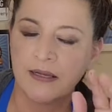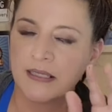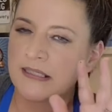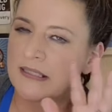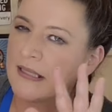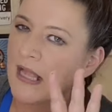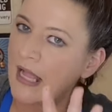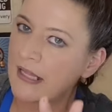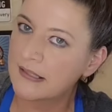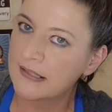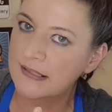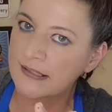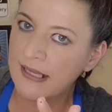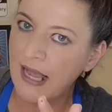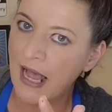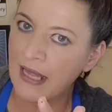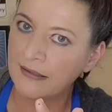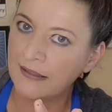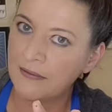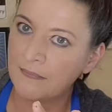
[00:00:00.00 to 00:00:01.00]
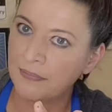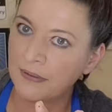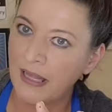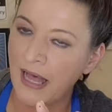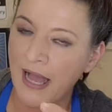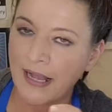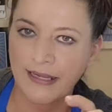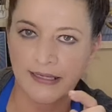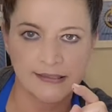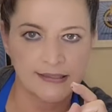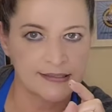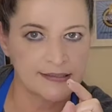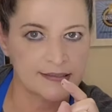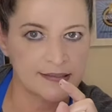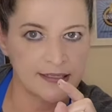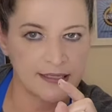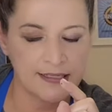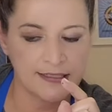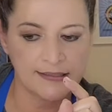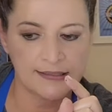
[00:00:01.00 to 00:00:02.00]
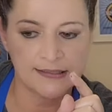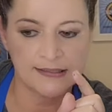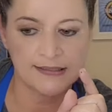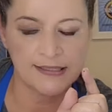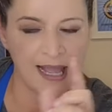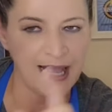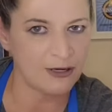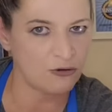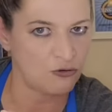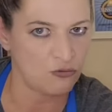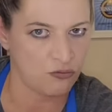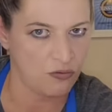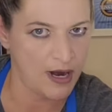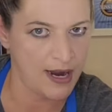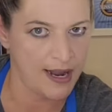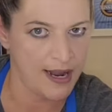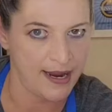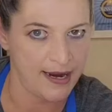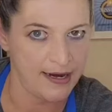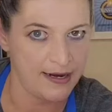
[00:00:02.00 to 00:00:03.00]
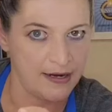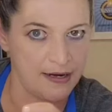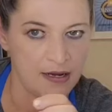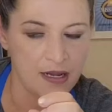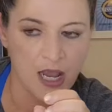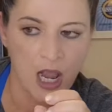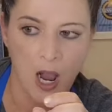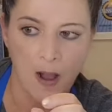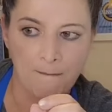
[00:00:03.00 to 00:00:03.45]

It's not solid black. It's, it's not gray,